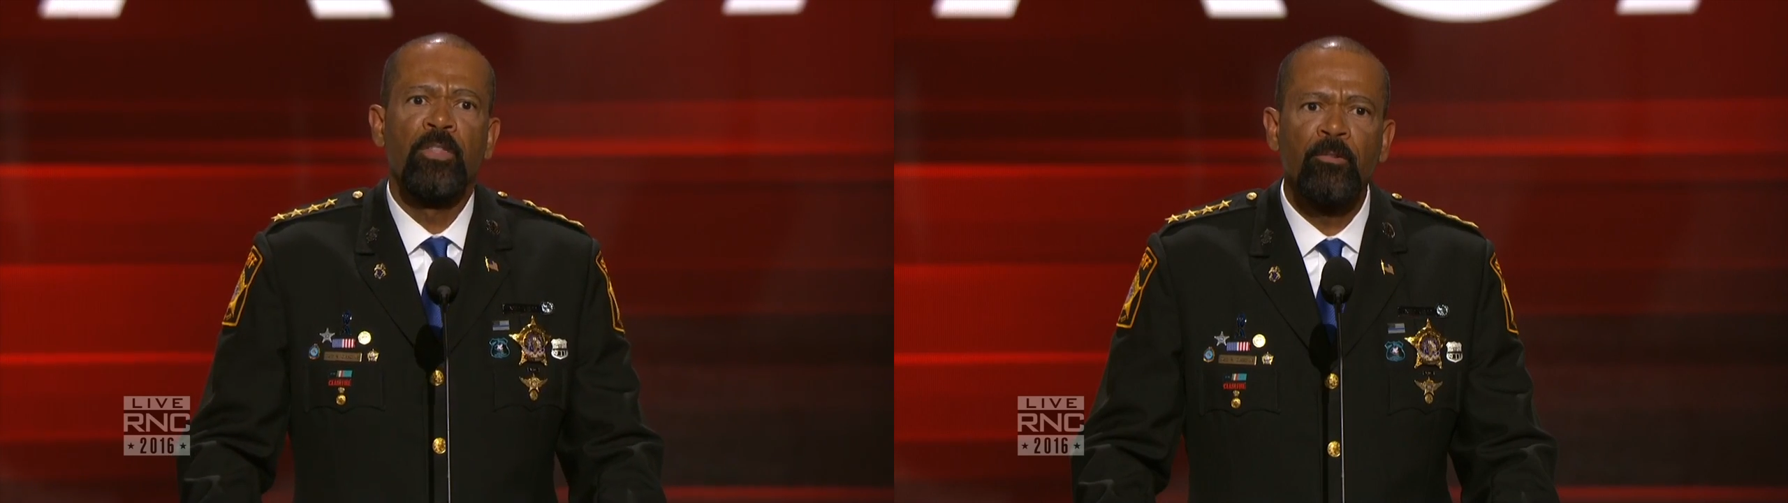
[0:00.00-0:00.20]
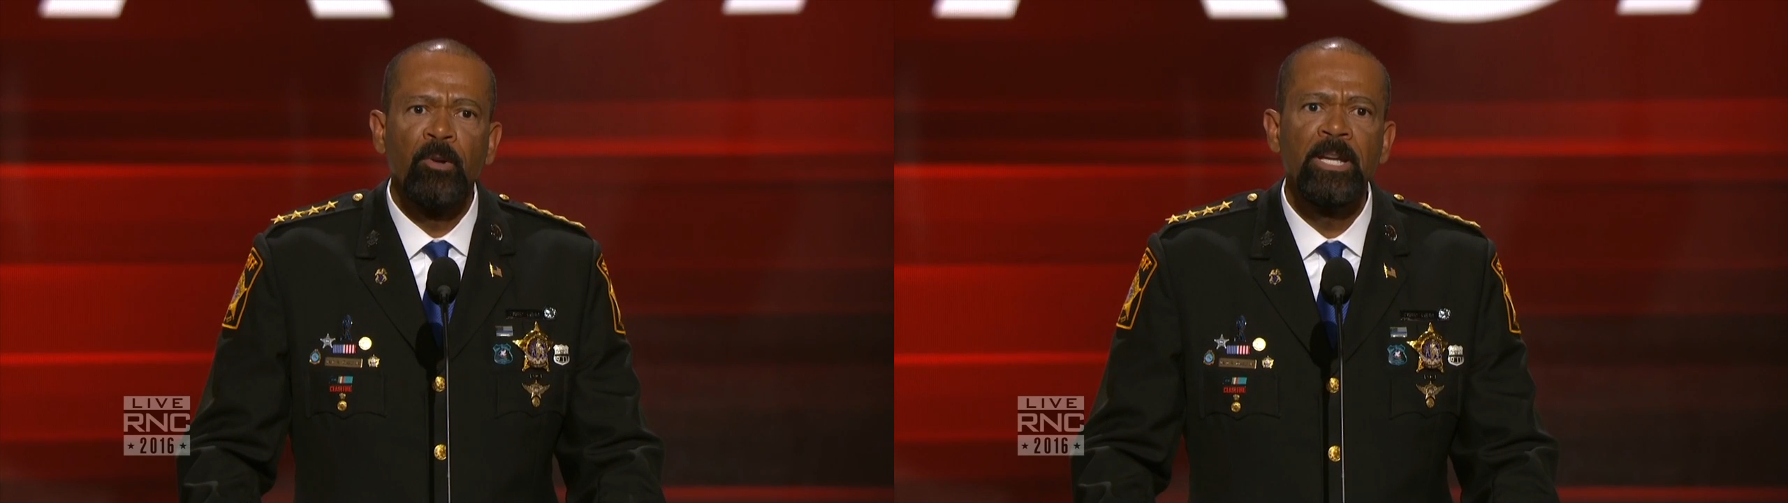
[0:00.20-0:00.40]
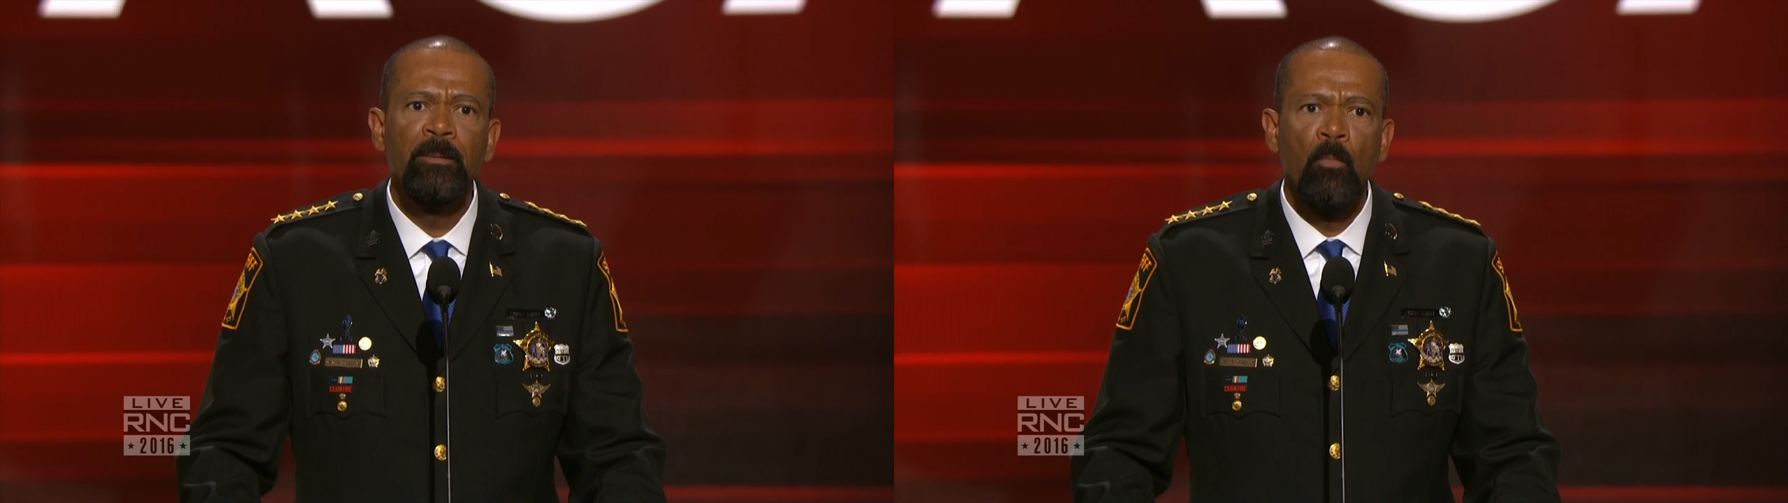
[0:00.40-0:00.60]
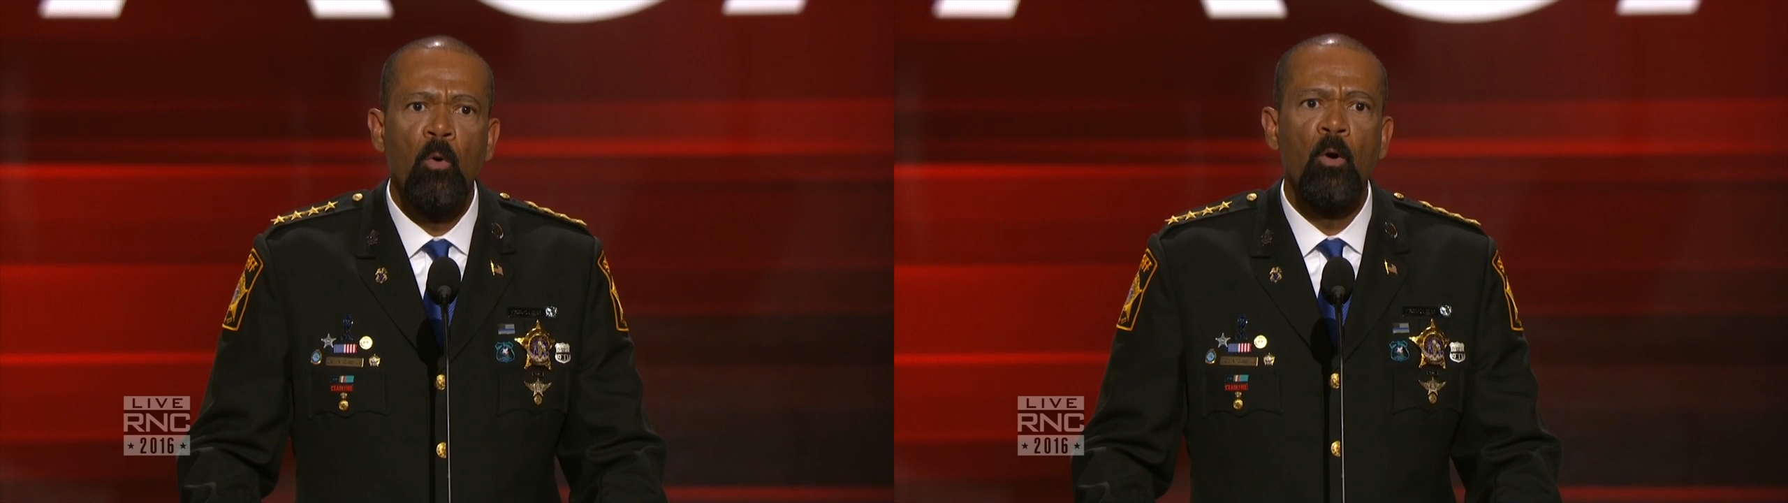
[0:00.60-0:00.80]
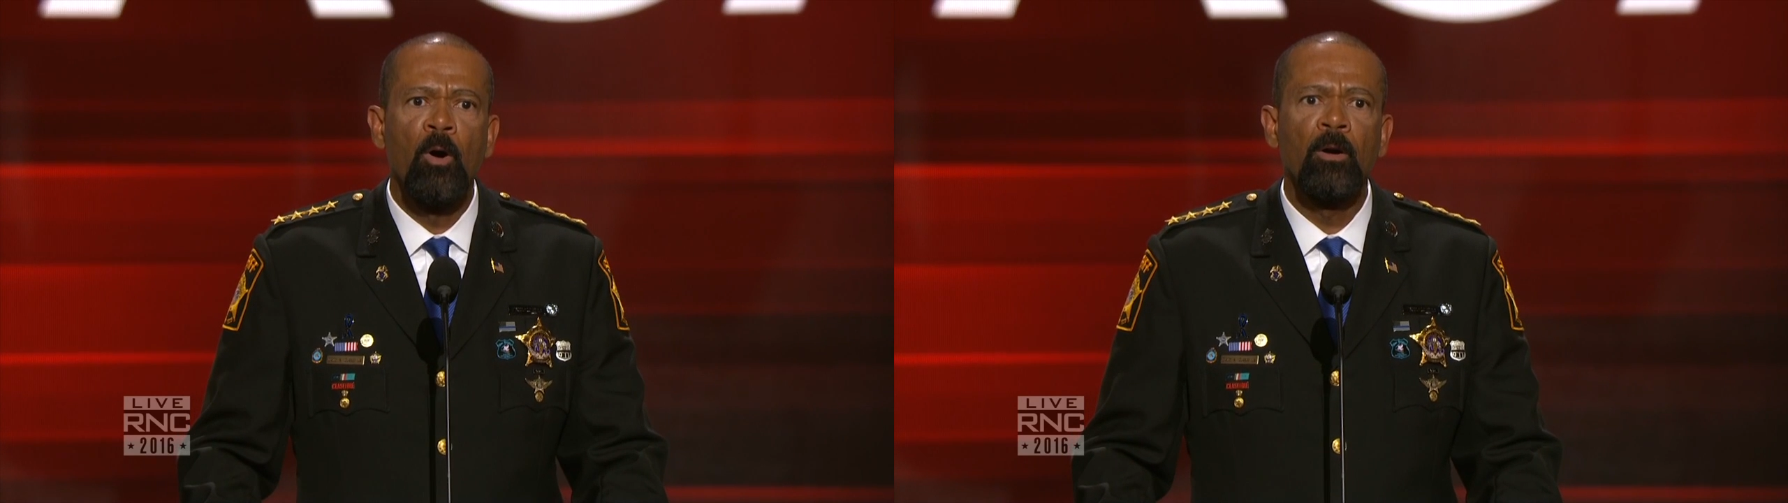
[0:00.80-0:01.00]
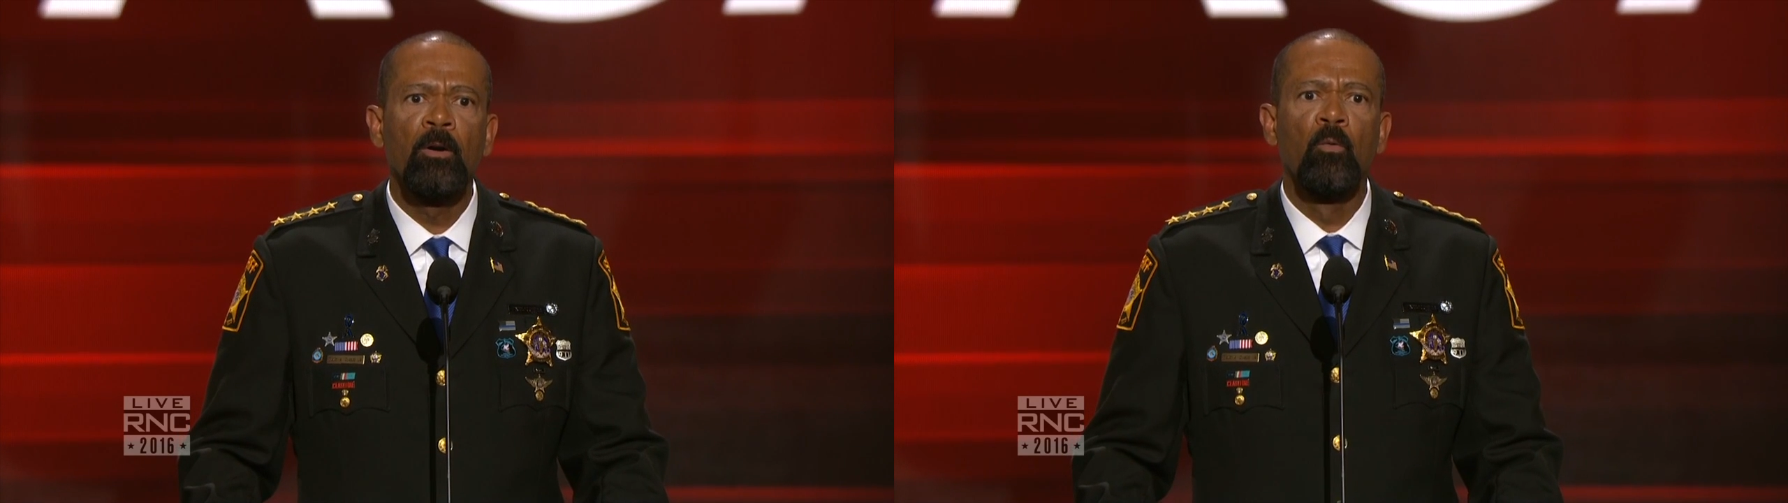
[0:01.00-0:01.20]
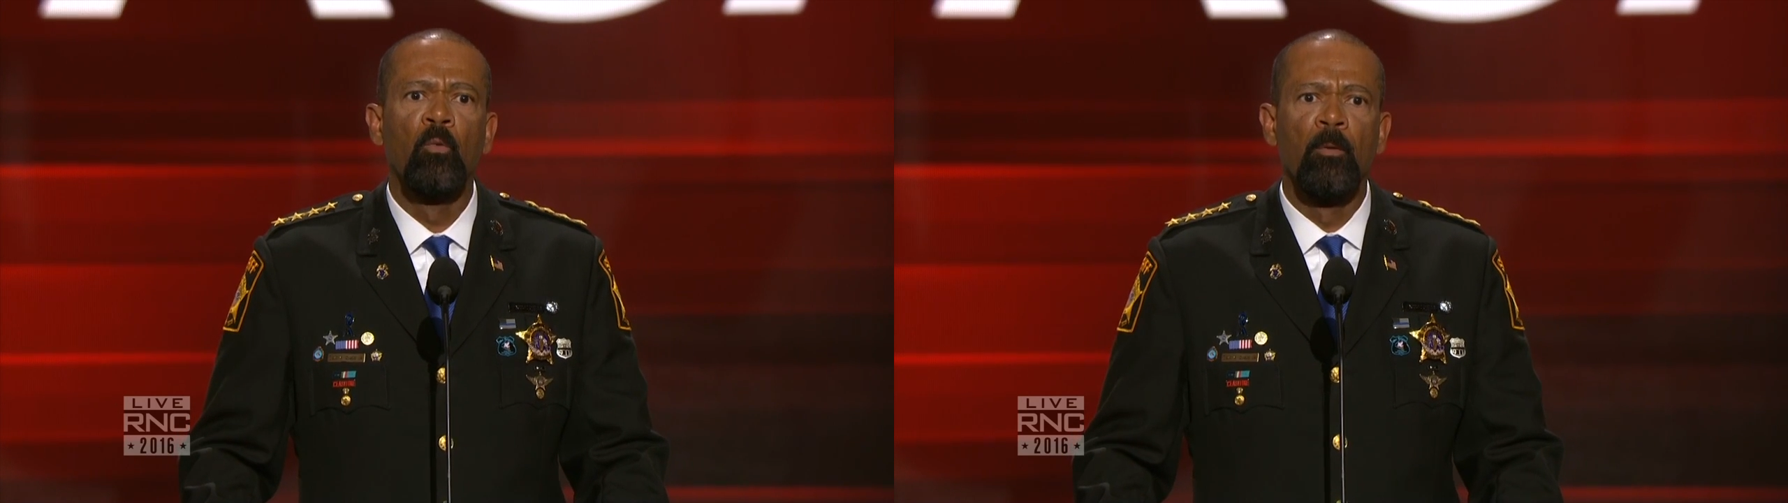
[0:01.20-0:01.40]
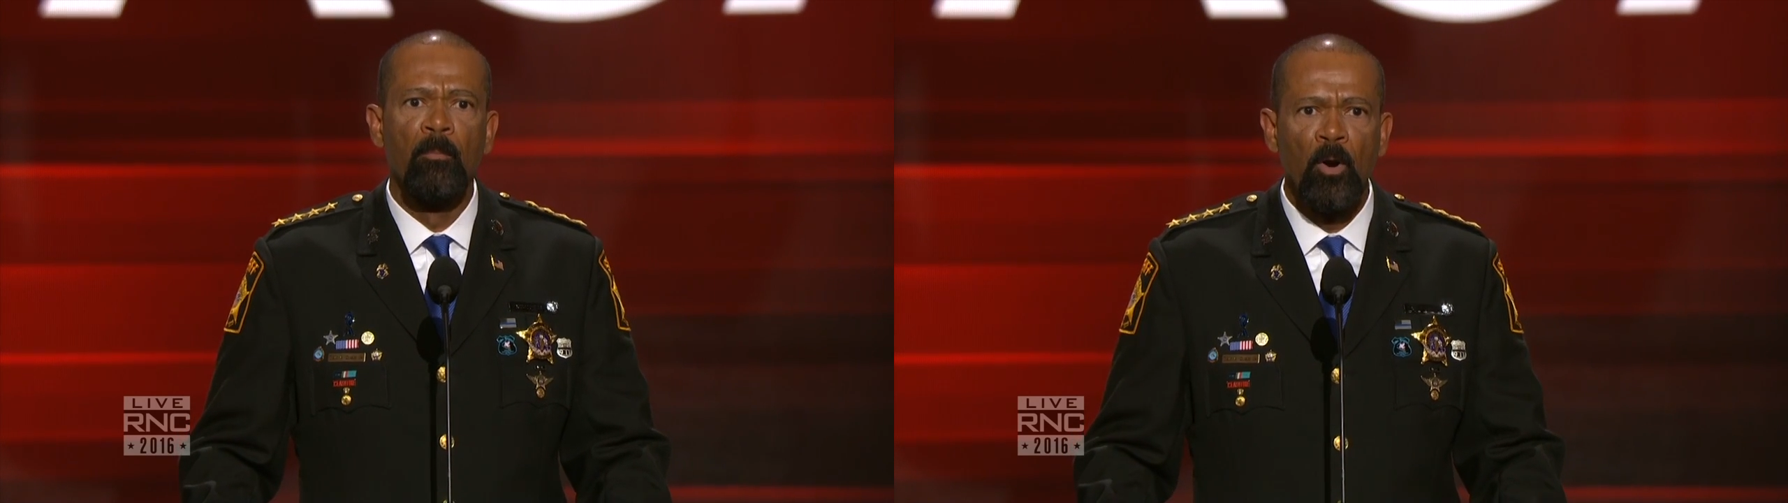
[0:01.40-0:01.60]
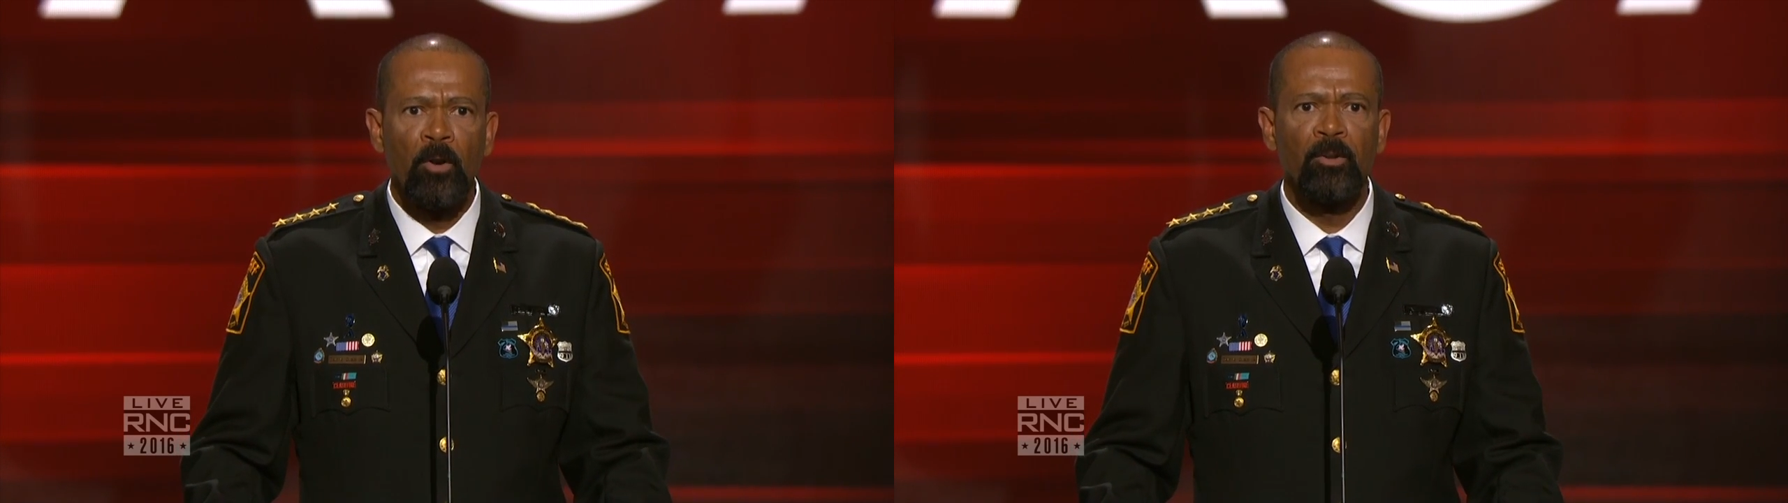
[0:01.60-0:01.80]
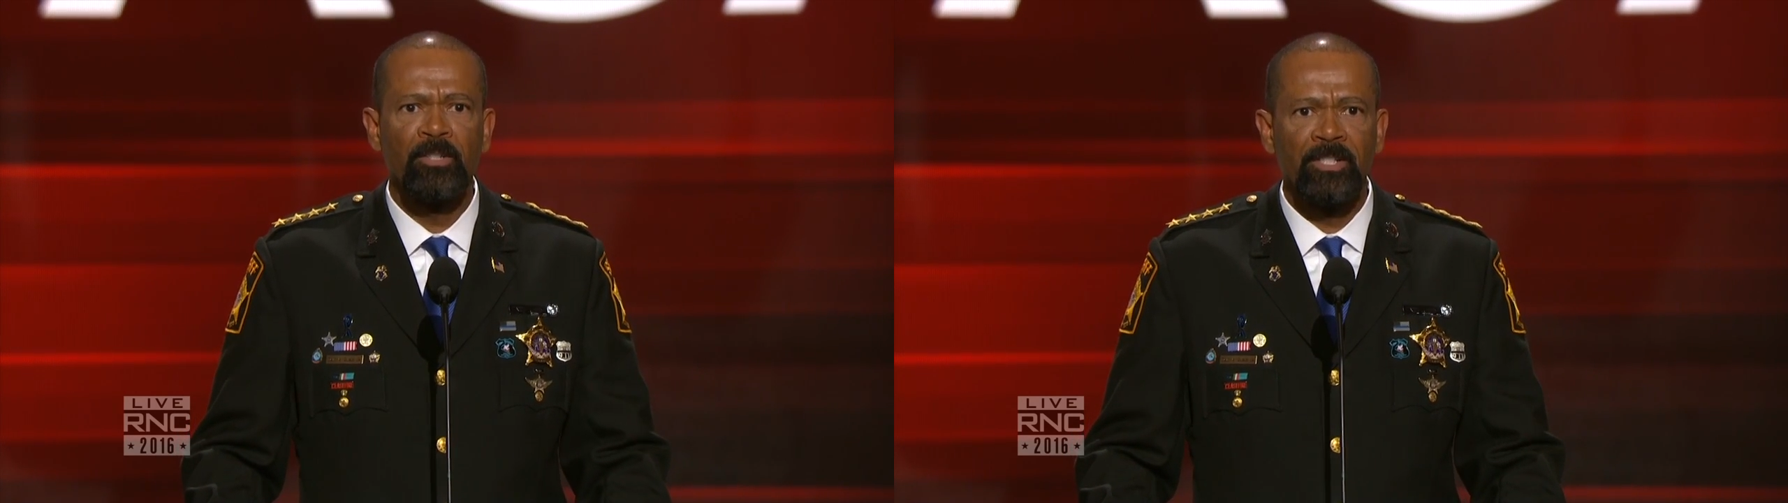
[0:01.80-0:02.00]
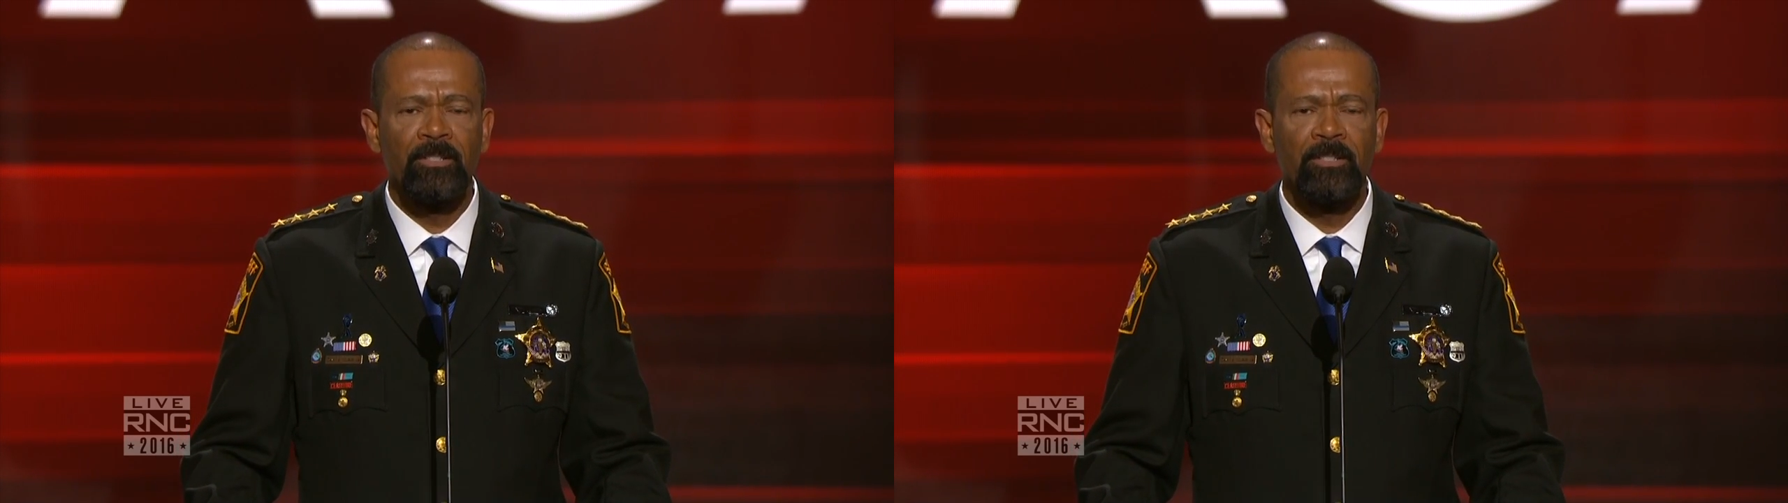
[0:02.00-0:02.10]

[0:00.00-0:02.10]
3 more were murdered